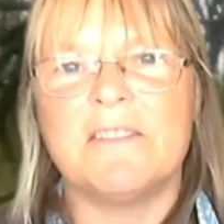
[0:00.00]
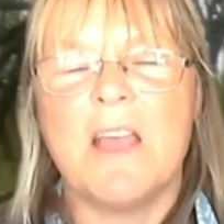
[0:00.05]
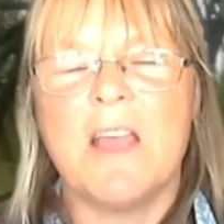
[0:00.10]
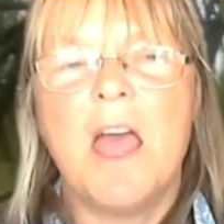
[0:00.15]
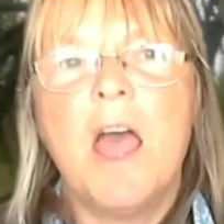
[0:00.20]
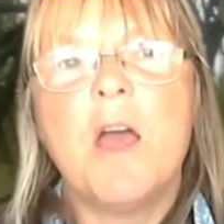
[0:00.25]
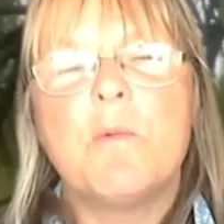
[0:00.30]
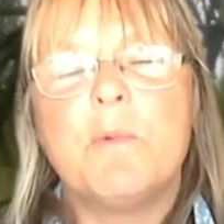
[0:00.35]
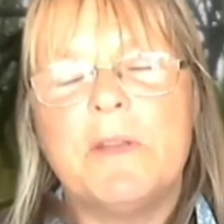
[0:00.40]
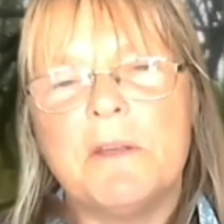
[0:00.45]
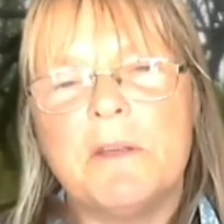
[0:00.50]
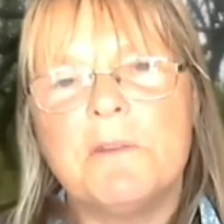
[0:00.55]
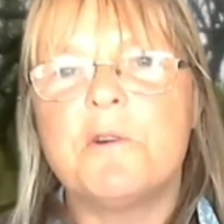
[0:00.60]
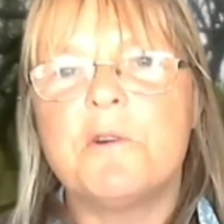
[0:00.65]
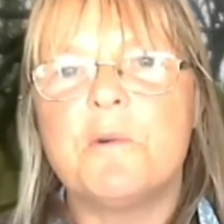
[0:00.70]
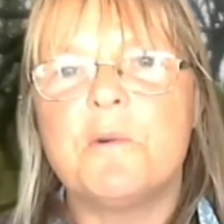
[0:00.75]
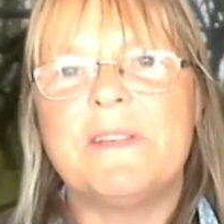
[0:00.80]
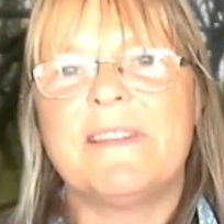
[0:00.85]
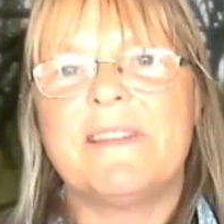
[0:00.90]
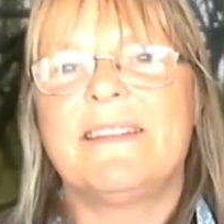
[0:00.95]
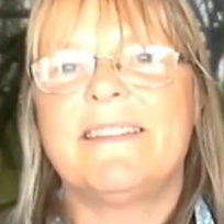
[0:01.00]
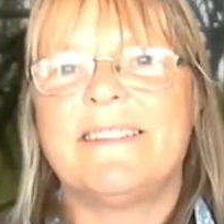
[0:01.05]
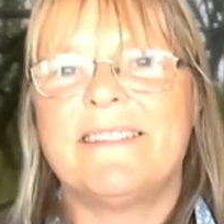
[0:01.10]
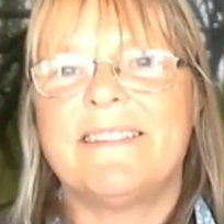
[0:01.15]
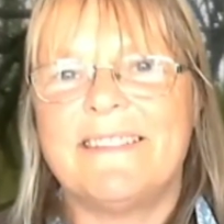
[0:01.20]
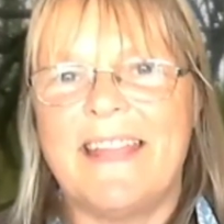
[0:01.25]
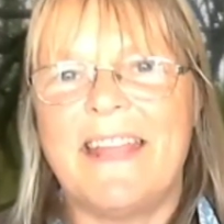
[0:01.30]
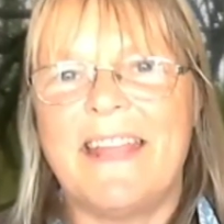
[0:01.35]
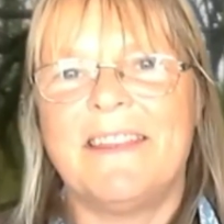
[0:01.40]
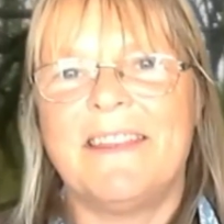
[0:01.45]
We don't always
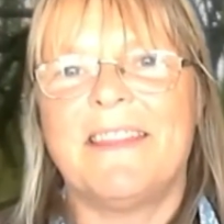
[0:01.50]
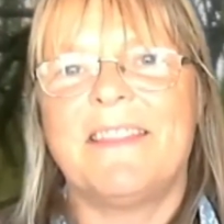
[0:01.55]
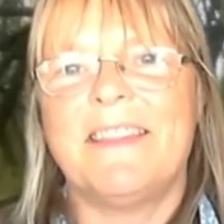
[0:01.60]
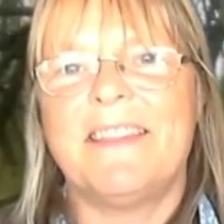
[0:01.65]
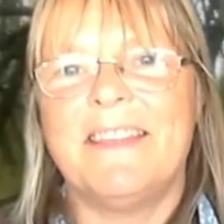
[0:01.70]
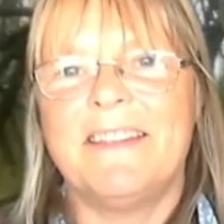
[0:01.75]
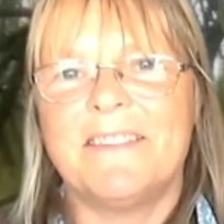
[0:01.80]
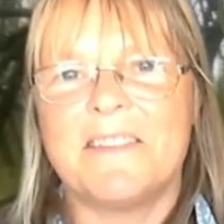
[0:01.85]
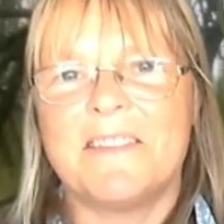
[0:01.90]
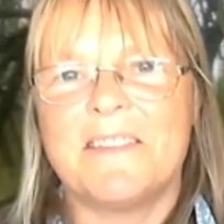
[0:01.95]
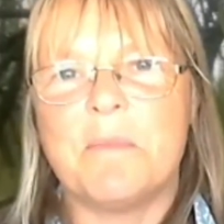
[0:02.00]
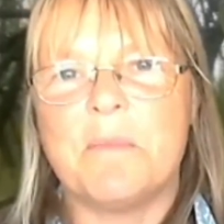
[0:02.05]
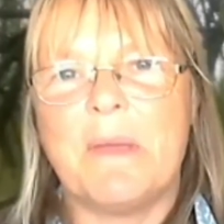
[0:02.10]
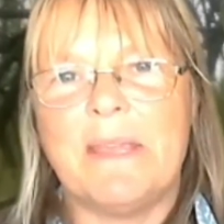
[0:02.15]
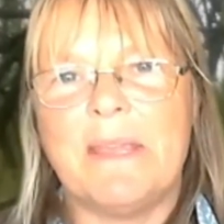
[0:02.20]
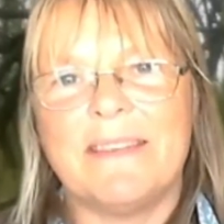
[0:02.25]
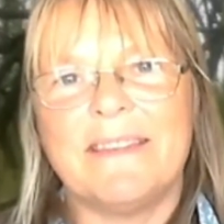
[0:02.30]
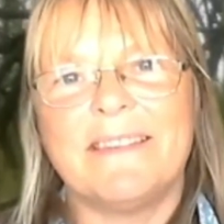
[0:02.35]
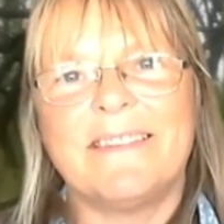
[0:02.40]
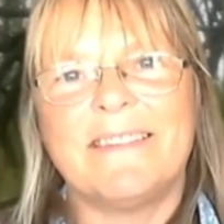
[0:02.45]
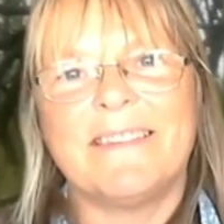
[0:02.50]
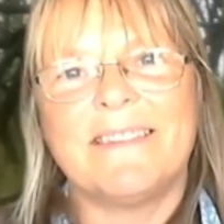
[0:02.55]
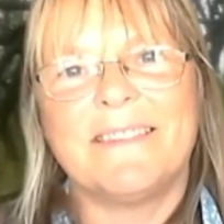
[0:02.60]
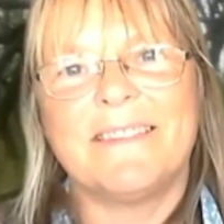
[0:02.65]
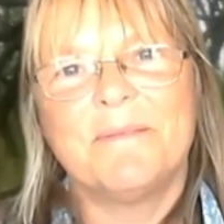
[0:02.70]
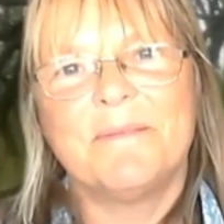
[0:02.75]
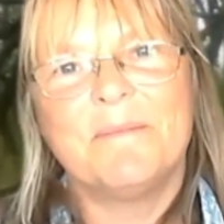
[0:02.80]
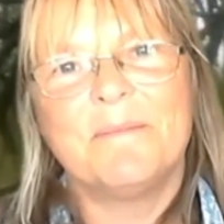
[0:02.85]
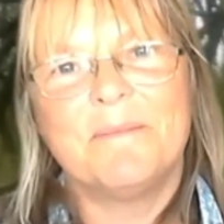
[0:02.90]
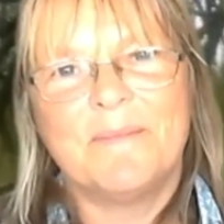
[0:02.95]
understand the things that make us
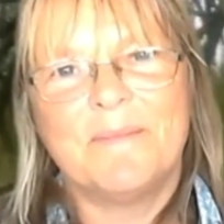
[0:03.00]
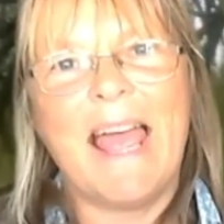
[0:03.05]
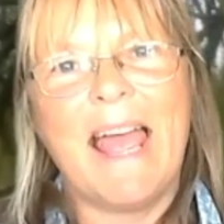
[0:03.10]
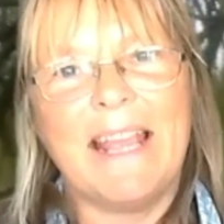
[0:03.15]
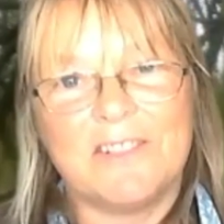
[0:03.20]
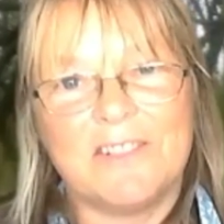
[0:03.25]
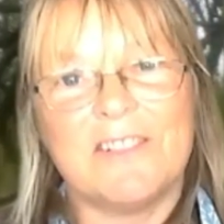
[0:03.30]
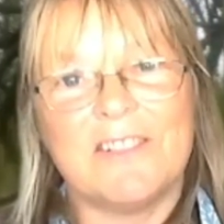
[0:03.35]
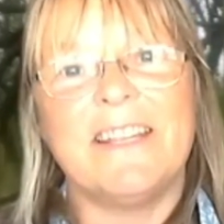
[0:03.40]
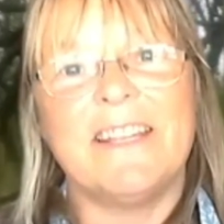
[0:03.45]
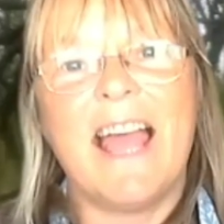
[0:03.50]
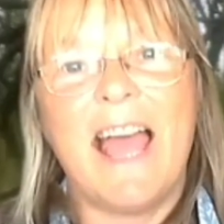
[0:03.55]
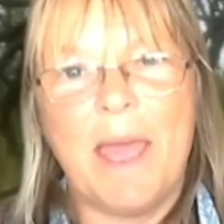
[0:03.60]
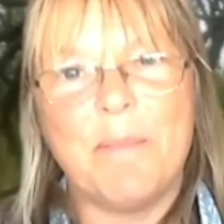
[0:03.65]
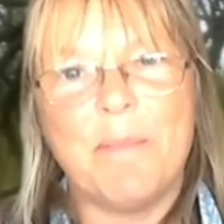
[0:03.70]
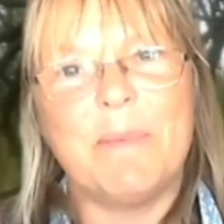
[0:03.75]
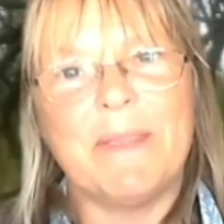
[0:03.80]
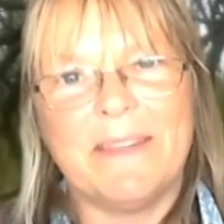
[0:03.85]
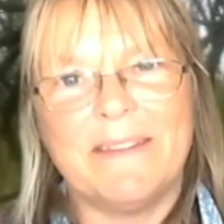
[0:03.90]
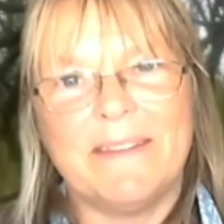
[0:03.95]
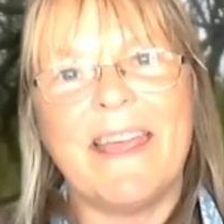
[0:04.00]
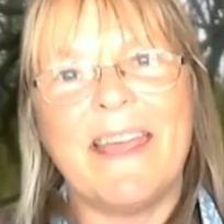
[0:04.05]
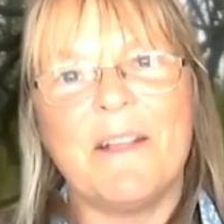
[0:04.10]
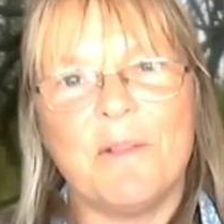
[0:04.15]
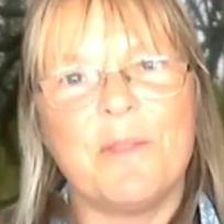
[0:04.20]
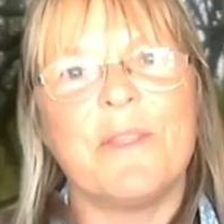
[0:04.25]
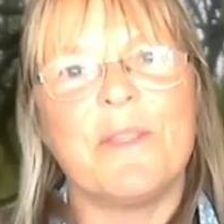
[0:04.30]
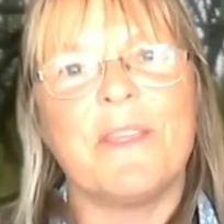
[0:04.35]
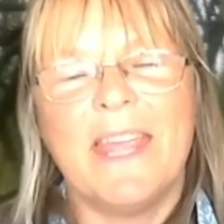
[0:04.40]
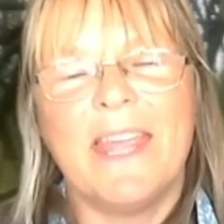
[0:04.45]
actually happy and
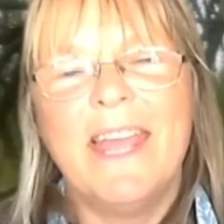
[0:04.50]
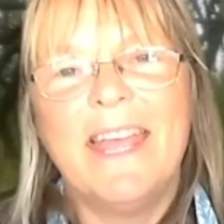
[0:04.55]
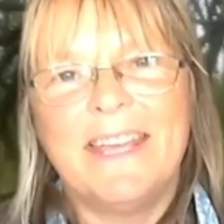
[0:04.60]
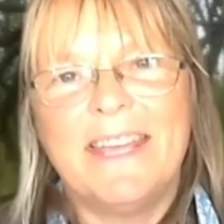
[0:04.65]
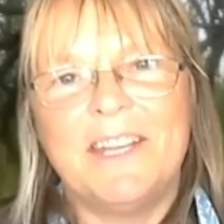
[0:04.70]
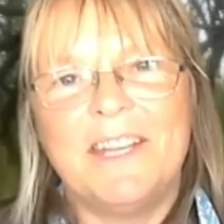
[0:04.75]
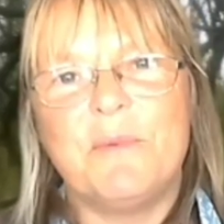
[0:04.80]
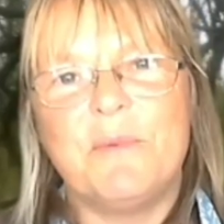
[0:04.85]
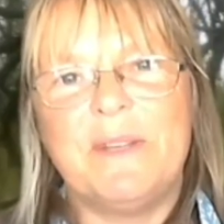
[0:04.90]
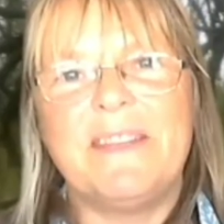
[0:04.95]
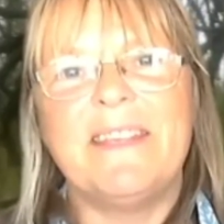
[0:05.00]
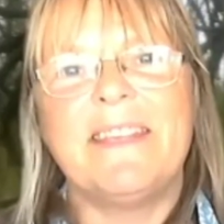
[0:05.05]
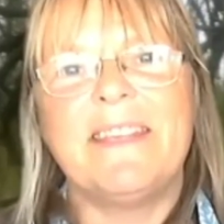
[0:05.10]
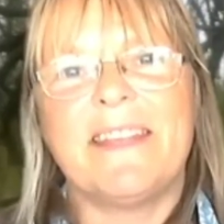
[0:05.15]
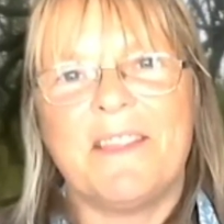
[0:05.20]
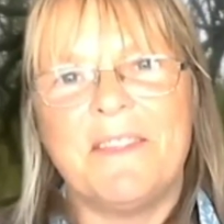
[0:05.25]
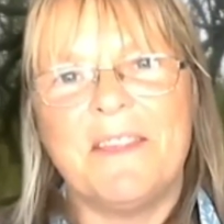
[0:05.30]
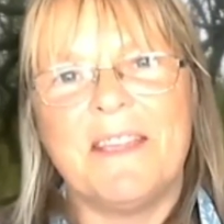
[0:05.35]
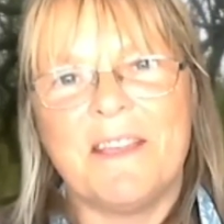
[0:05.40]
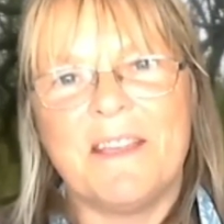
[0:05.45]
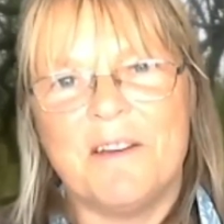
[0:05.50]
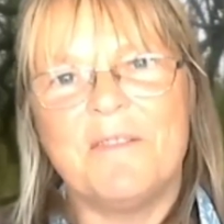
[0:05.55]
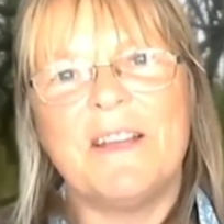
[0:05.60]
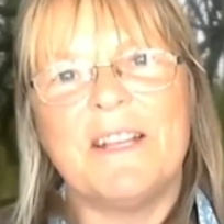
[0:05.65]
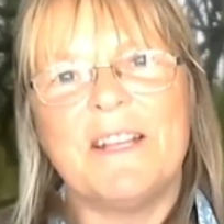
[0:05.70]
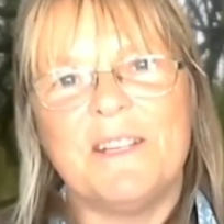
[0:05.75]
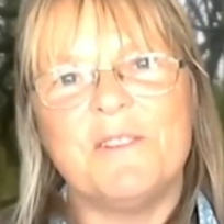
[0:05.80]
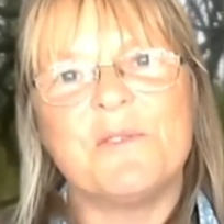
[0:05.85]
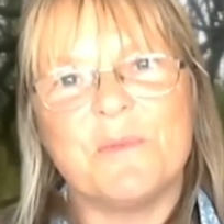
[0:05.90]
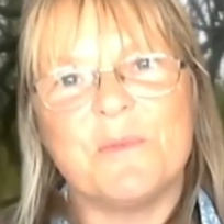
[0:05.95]
healthy. And if we did, I think our
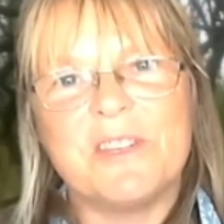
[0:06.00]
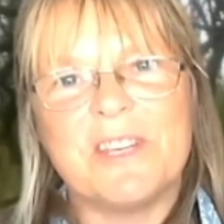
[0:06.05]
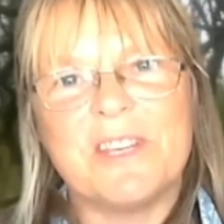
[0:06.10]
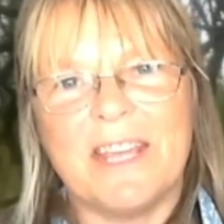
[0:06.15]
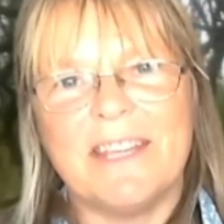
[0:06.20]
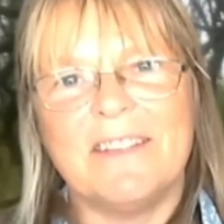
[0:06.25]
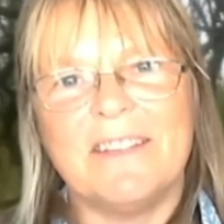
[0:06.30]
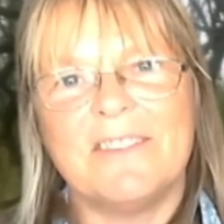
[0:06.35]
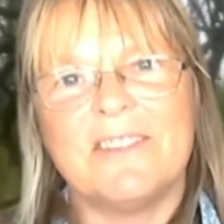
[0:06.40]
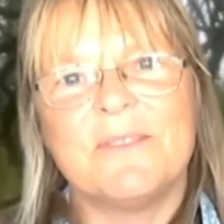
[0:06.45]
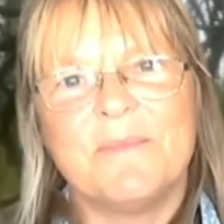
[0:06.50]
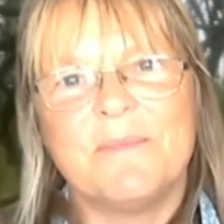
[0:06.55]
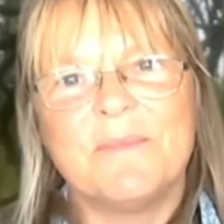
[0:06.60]
values would change.